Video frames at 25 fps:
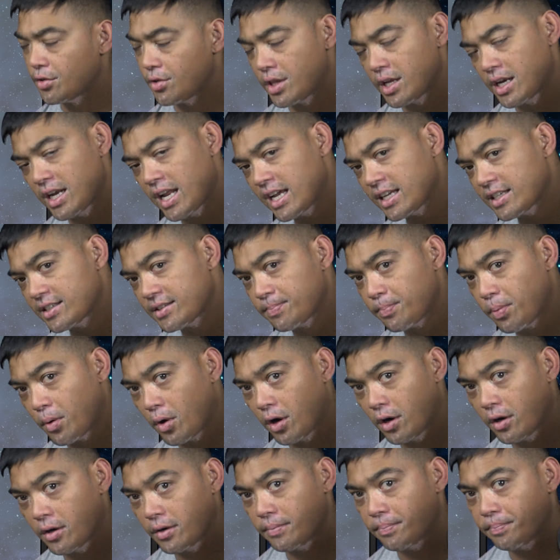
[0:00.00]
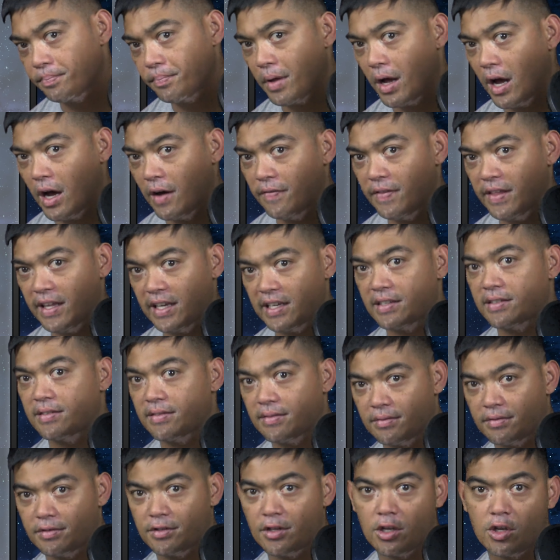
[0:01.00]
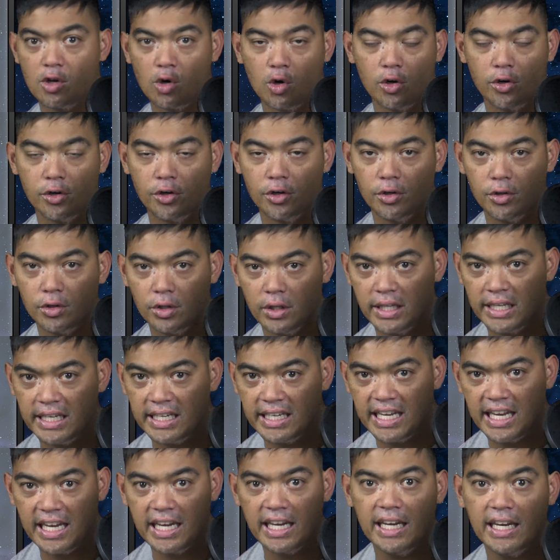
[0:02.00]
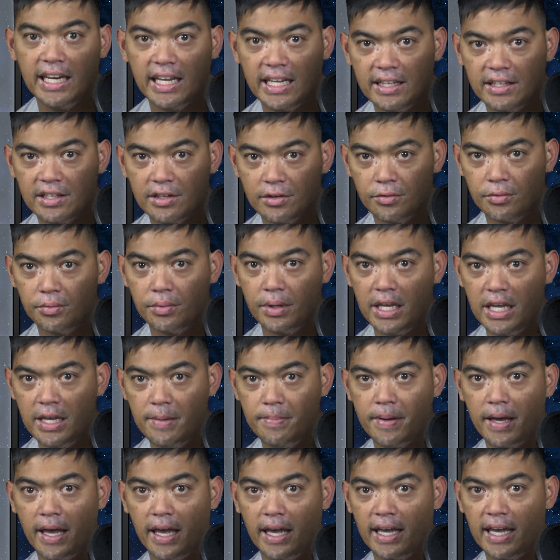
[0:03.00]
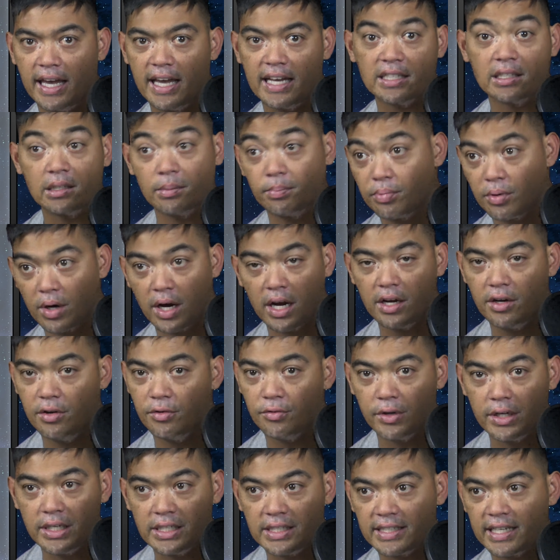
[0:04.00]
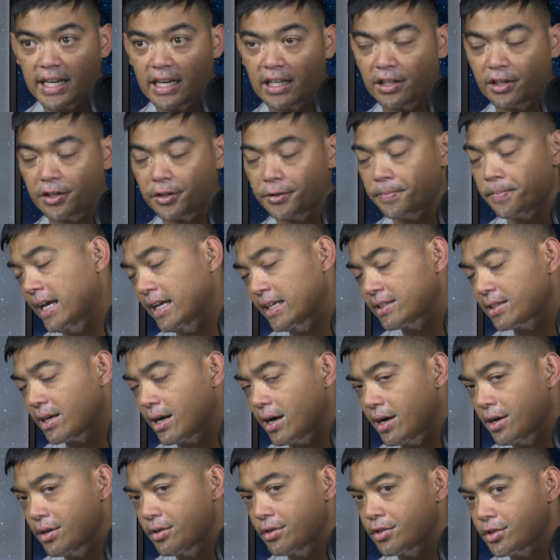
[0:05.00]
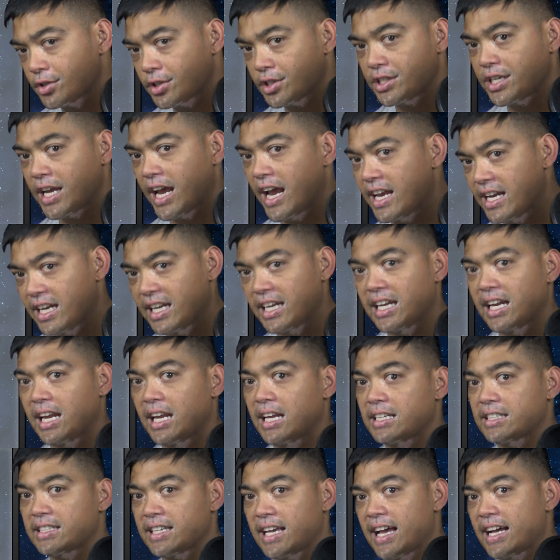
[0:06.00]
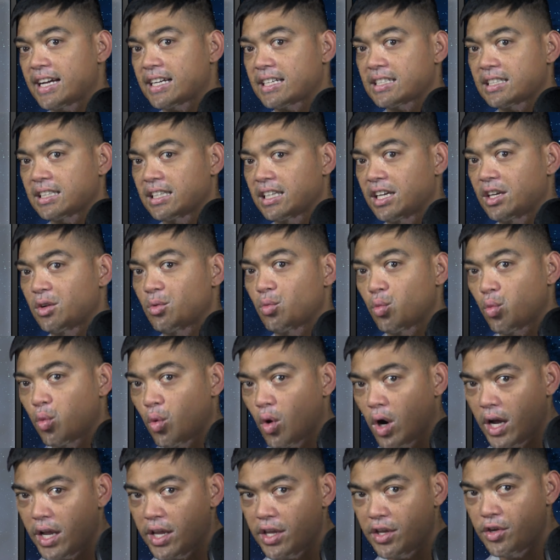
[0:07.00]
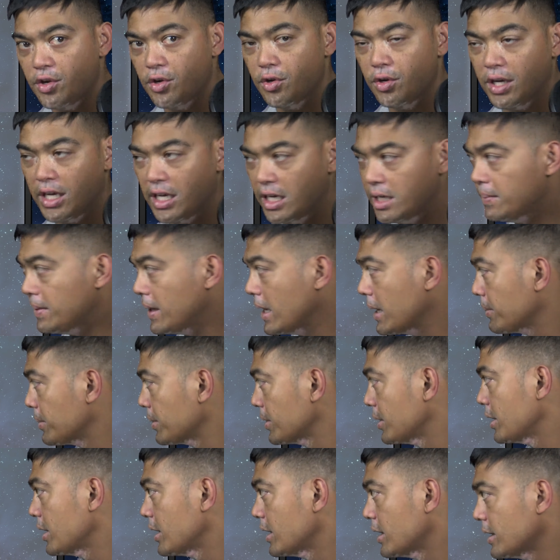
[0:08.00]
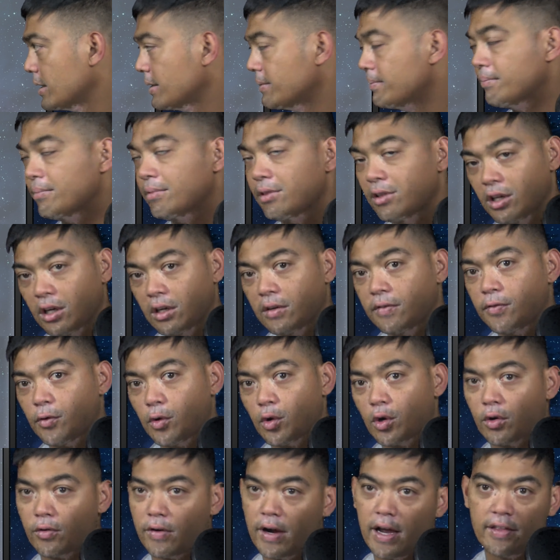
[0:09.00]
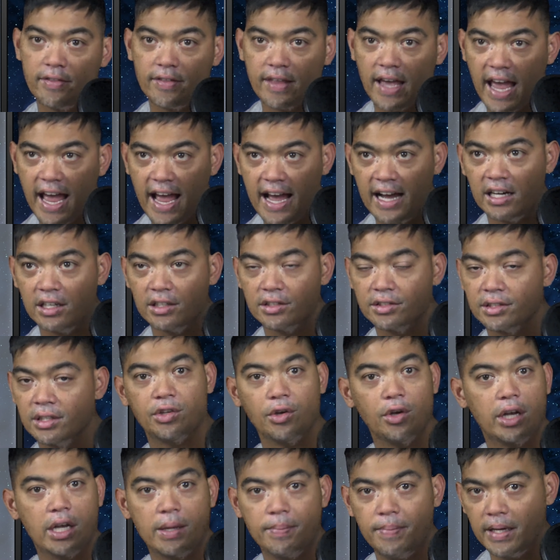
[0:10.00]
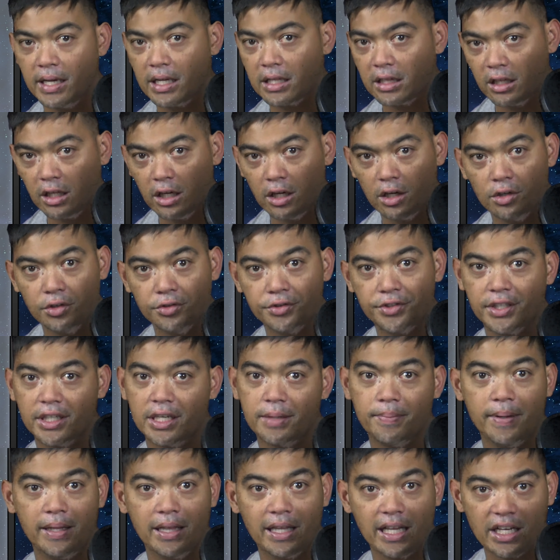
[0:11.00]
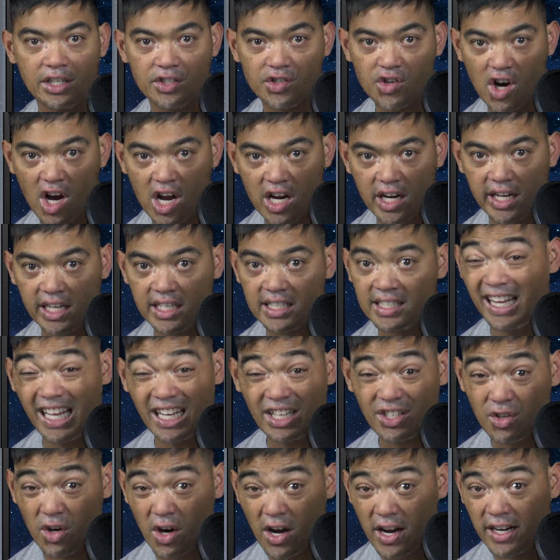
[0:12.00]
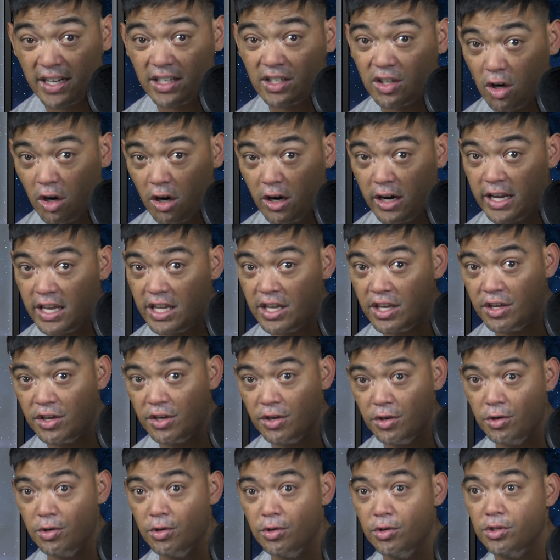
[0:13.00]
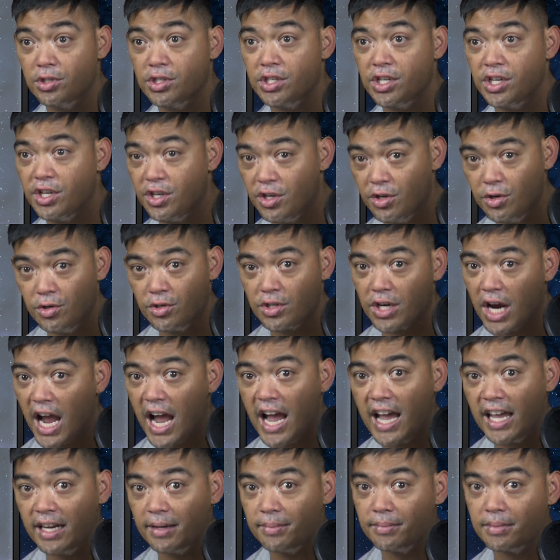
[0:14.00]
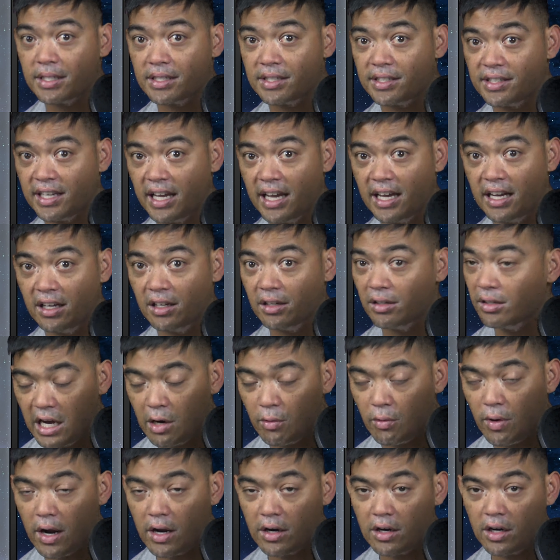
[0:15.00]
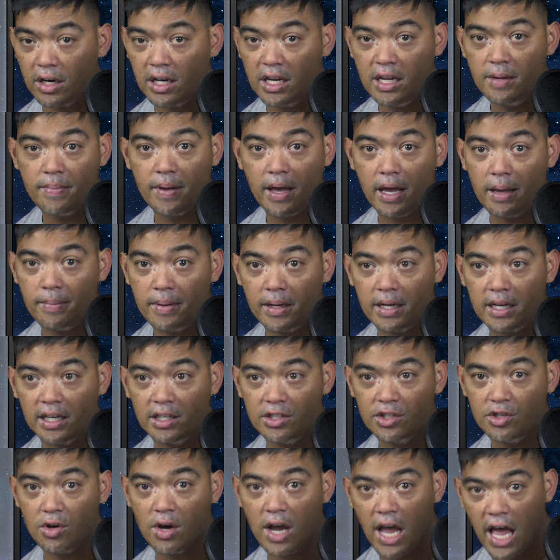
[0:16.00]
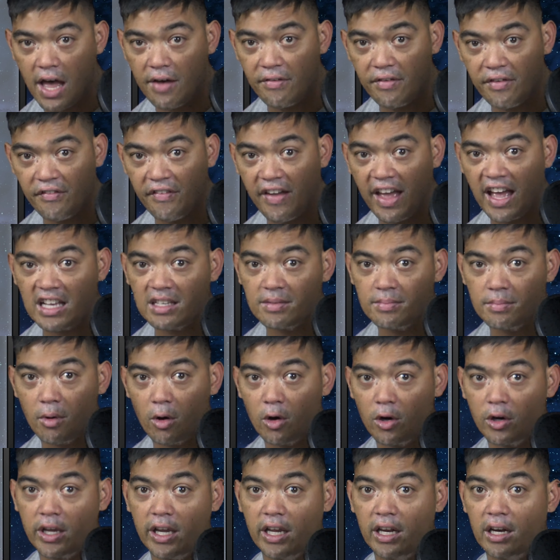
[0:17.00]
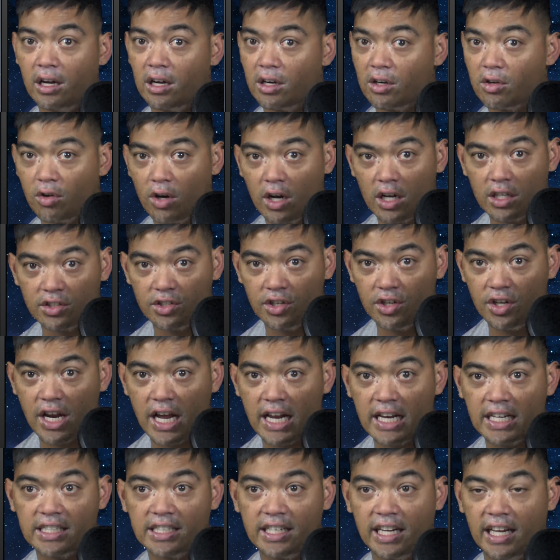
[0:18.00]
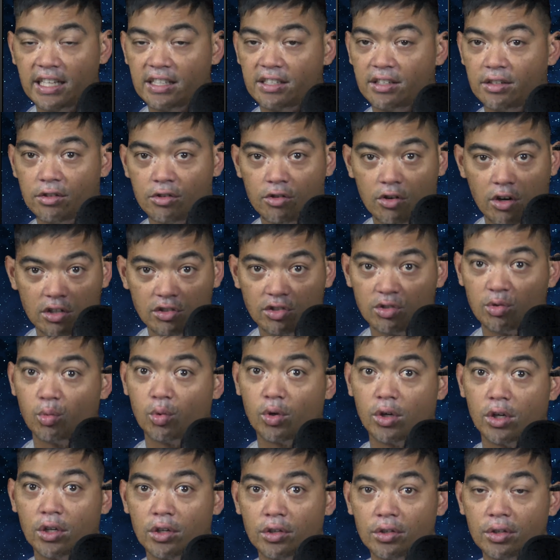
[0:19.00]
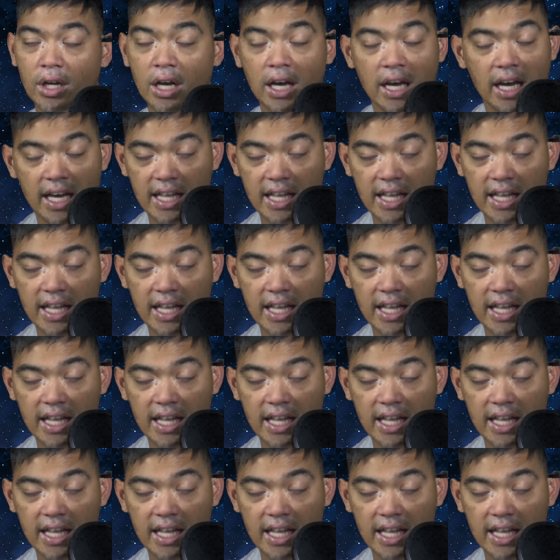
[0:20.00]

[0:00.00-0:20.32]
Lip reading: So the next part of this tutorial in getting into eBay as a brand new reseller is understanding exactly what you need to be able to look for around the house. So it could be clothes, it could be electronic. Electronics are a huge item to sell around on eBay because you have a vast market across the United States and across the world